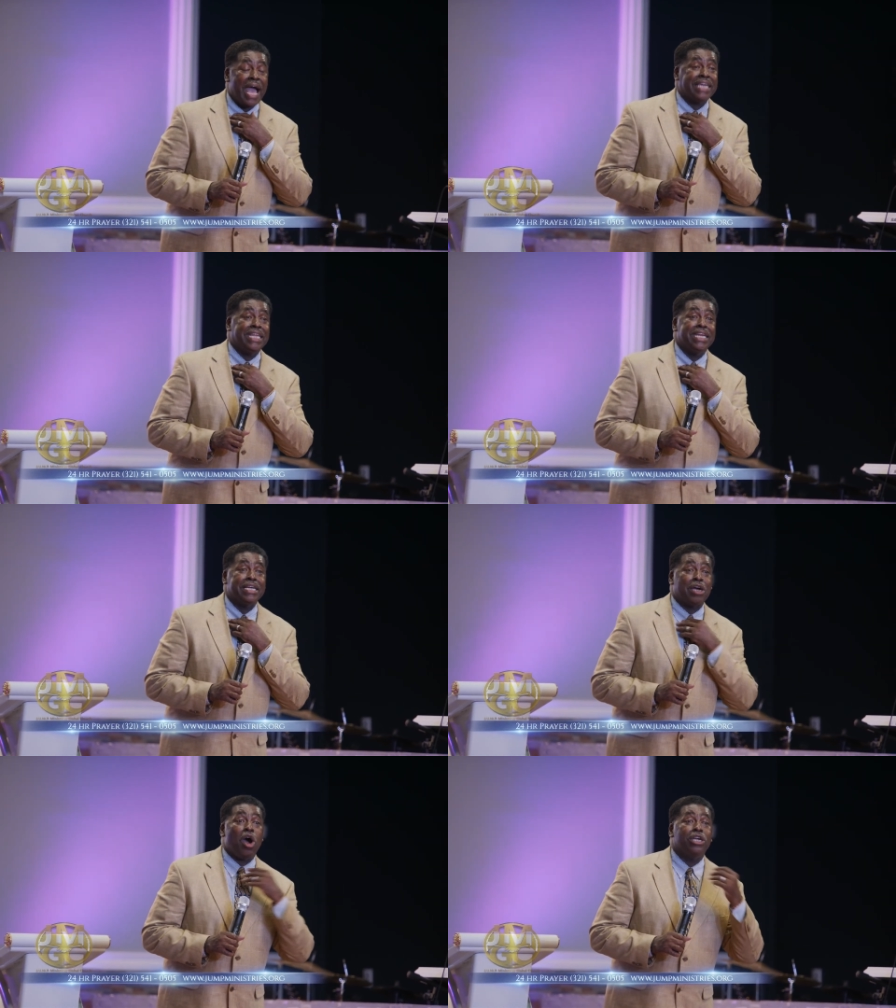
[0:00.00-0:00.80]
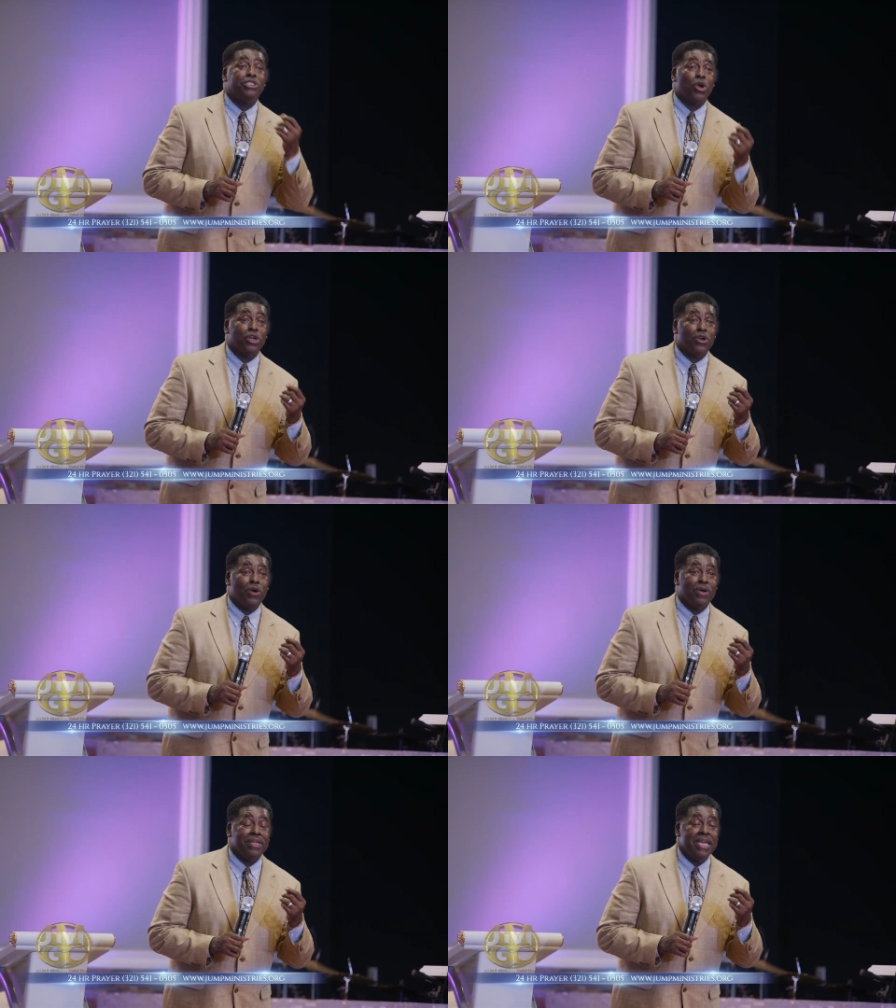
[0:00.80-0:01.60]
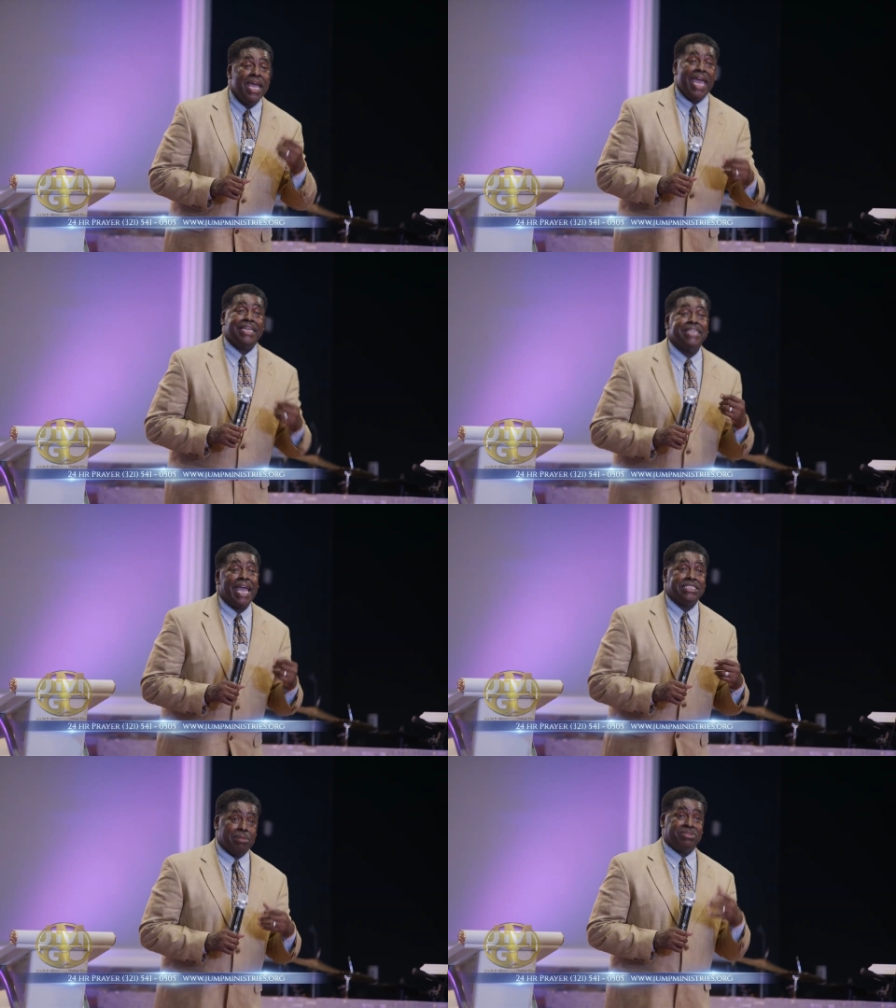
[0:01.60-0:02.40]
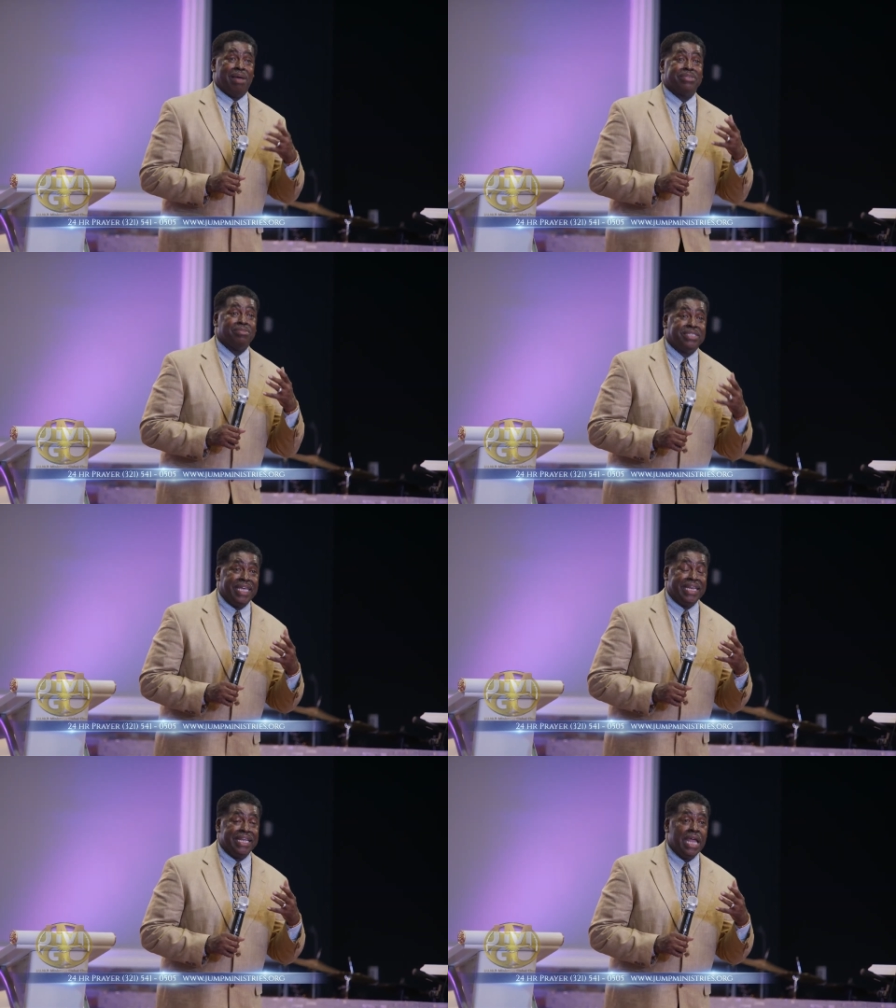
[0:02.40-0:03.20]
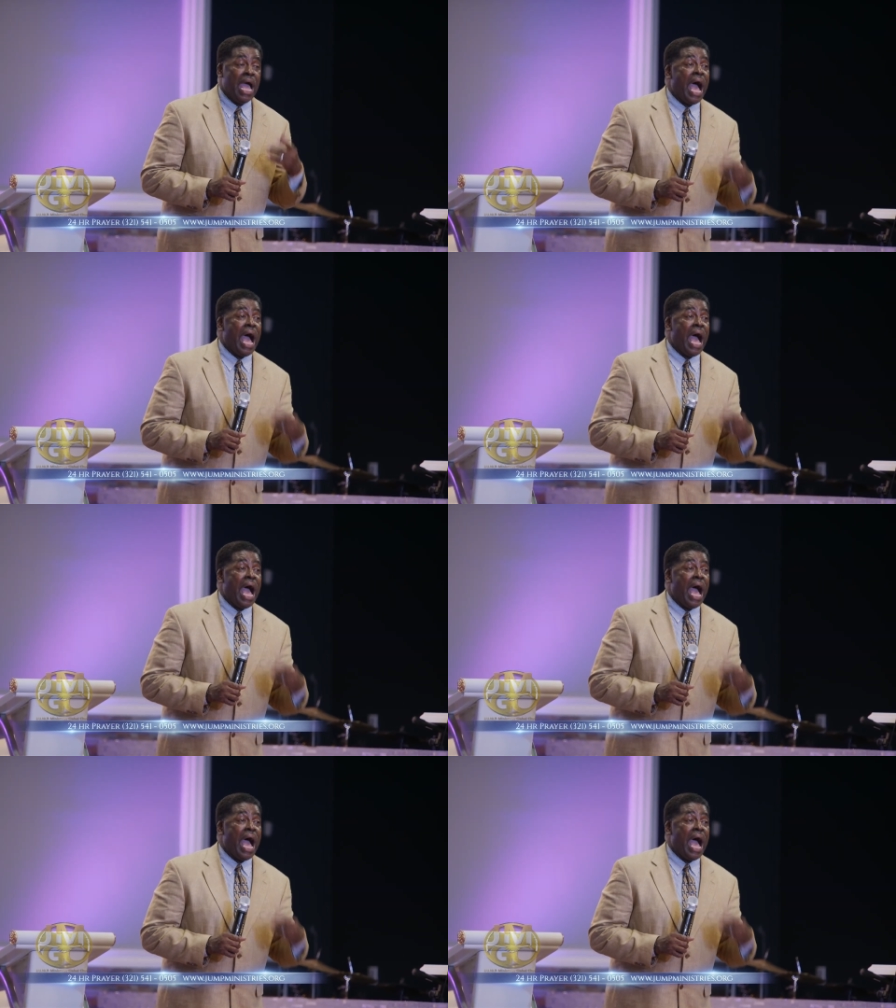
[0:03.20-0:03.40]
I get in the car and turn it on. At night, sometimes I'm singing it.